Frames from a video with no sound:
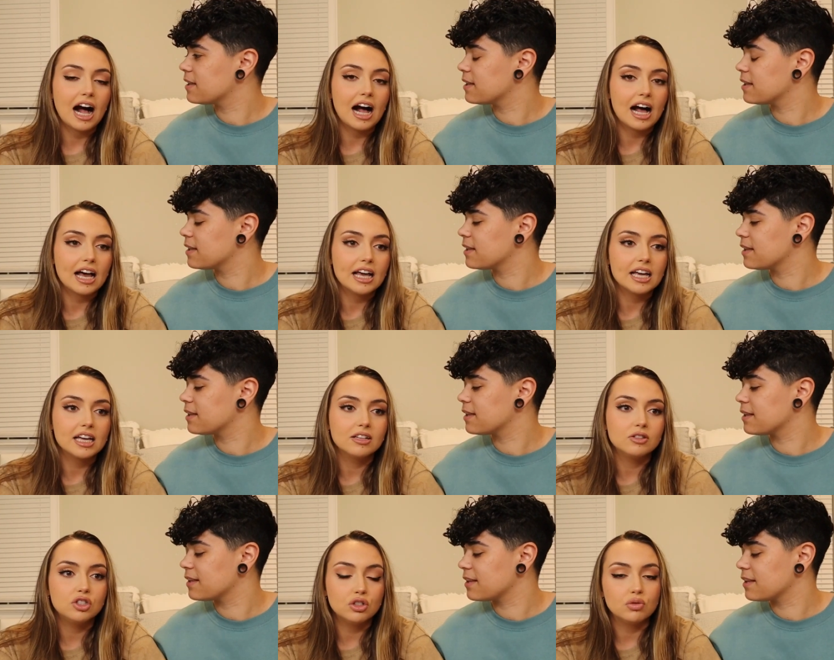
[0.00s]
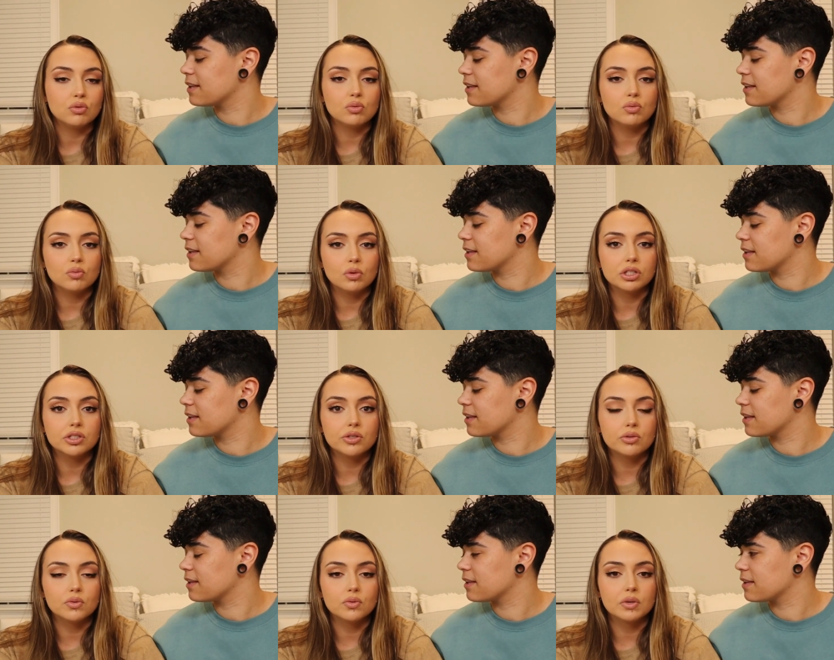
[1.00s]
Speaker 1: I do
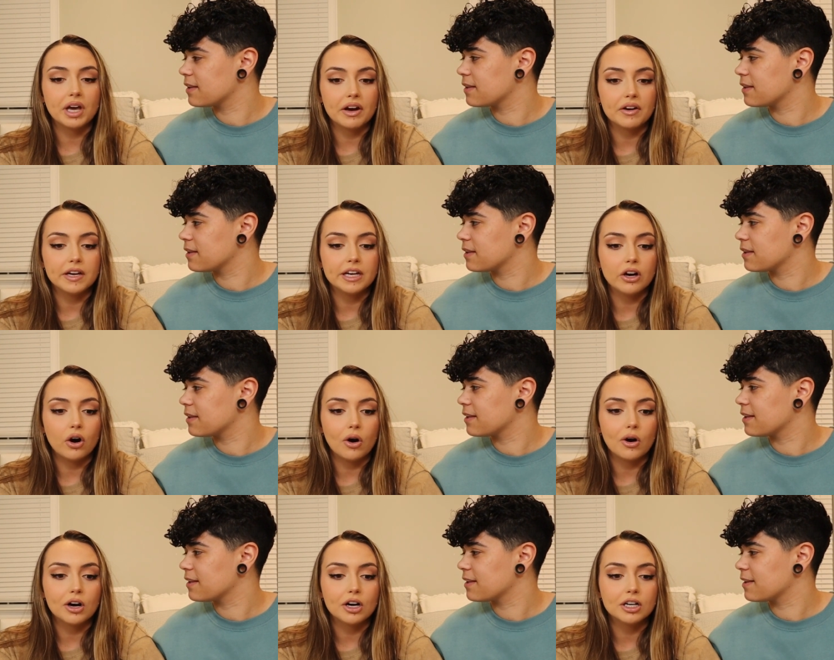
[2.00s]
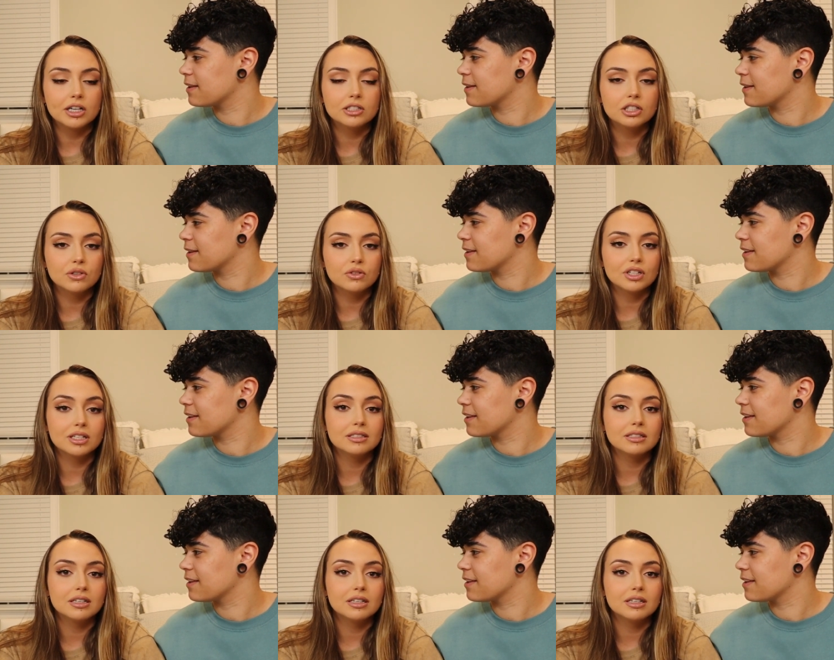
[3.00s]
want to carry our children.